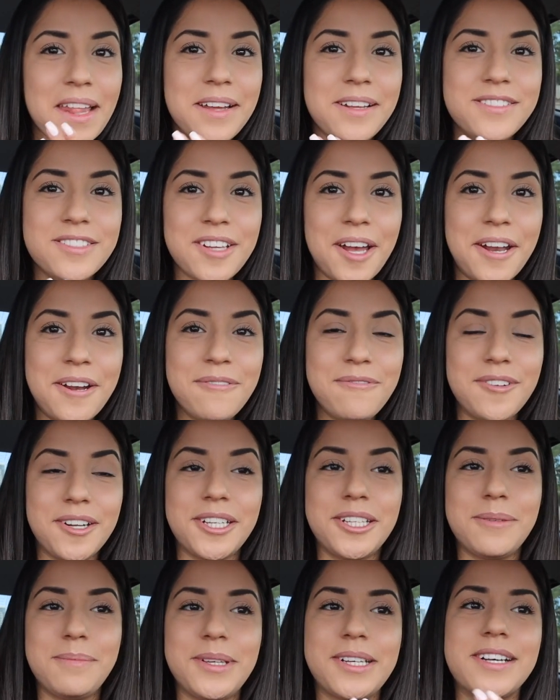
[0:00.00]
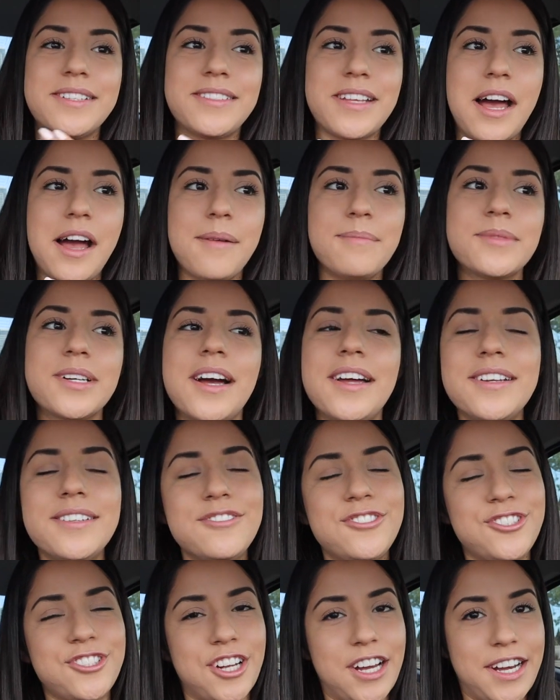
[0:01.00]
it's kind of funny because I'm kind
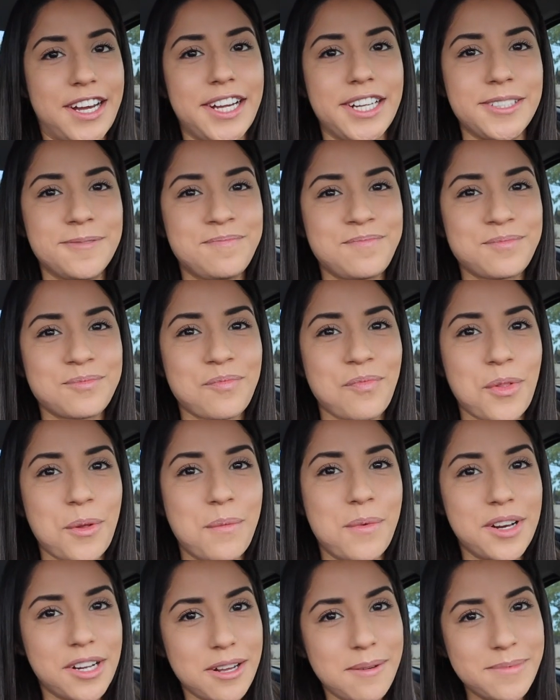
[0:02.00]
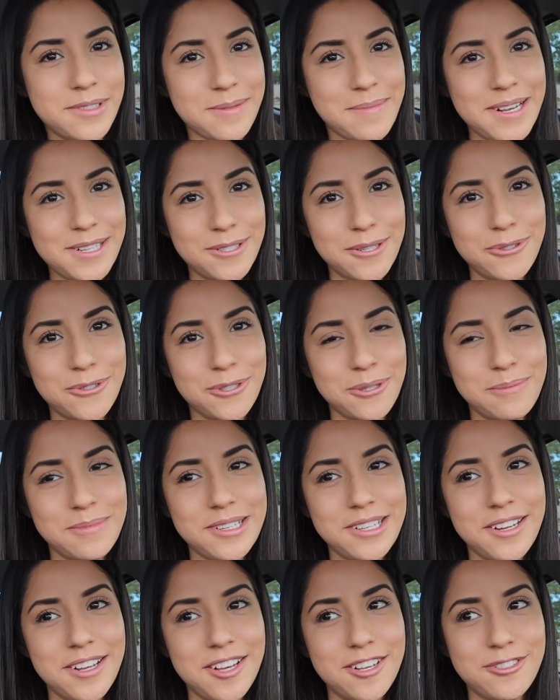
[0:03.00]
of shy when it comes to my social
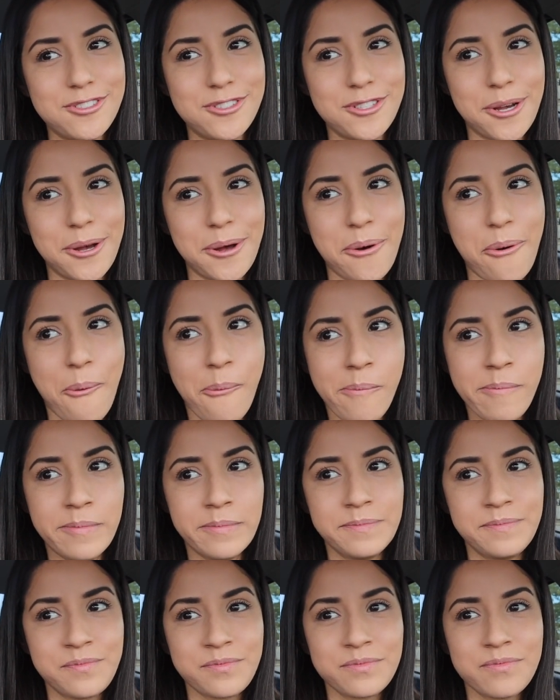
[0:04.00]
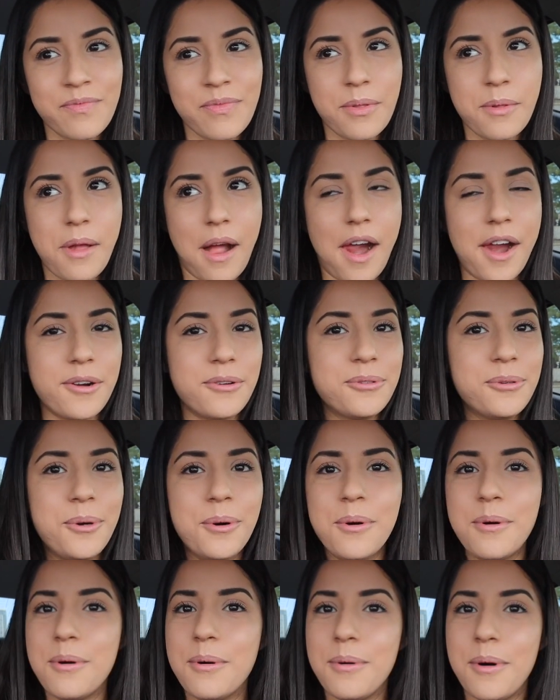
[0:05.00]
media, so I don't
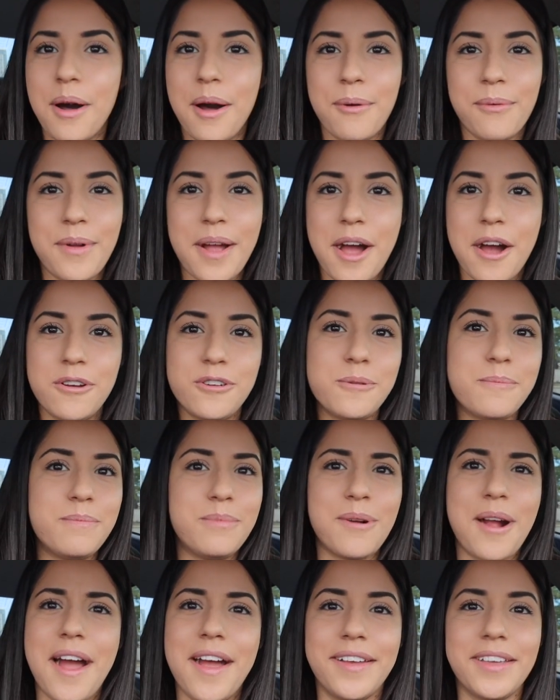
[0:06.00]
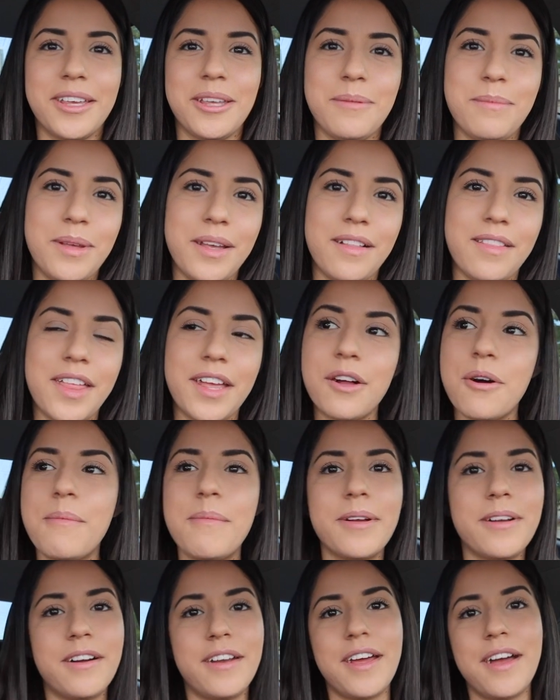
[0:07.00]
go around bragging, being like, oh
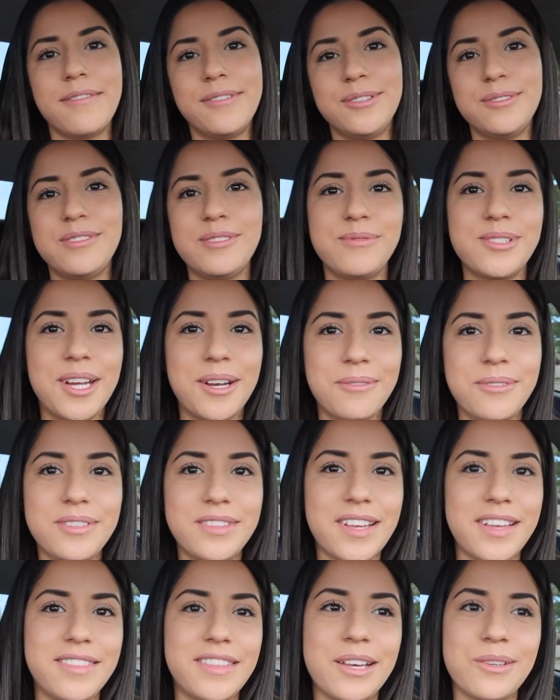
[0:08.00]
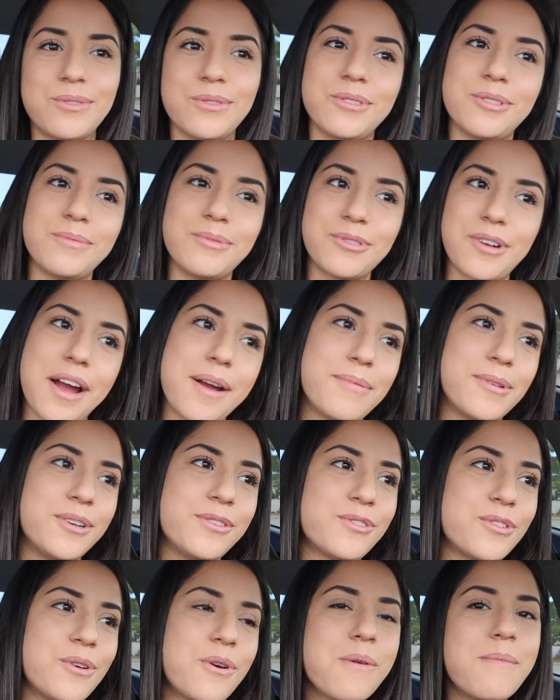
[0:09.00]
my god, I have a YouTube channel with 10,000
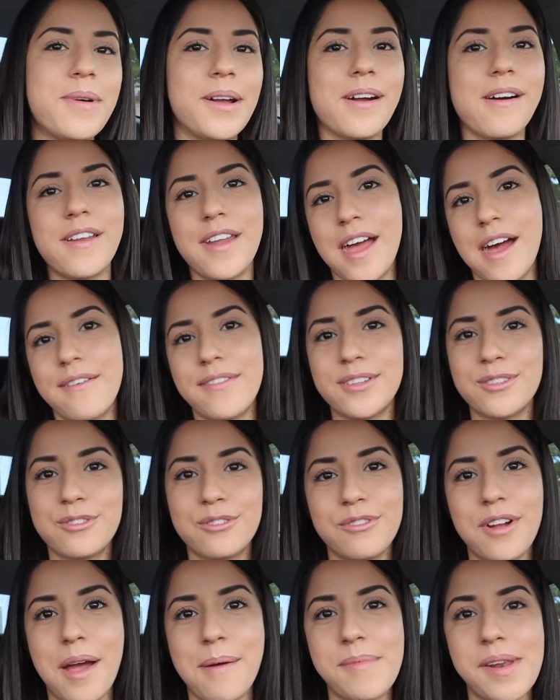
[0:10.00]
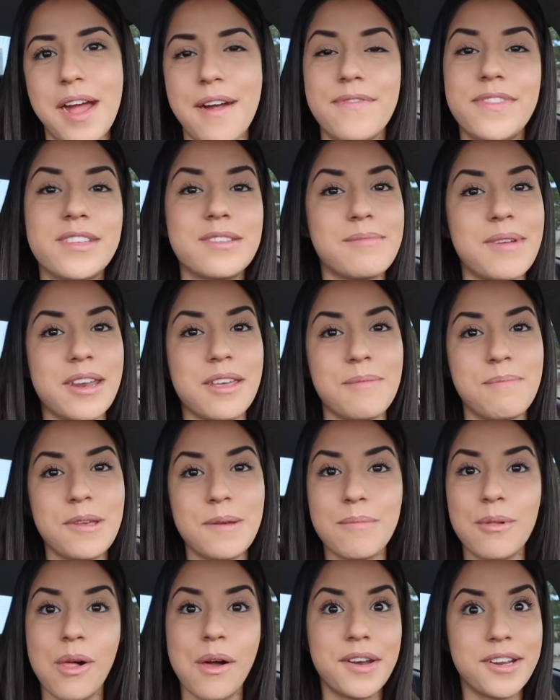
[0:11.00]
subscribers, or oh my god, I have Instagram and I have this many
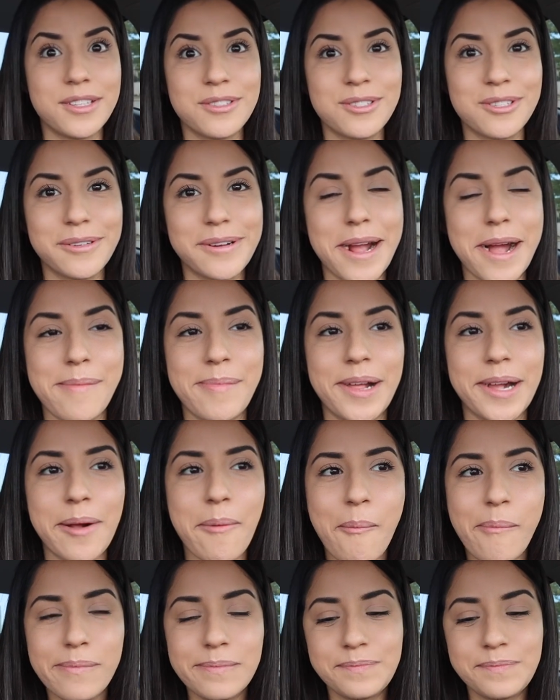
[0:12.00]
people on Instagram. Like,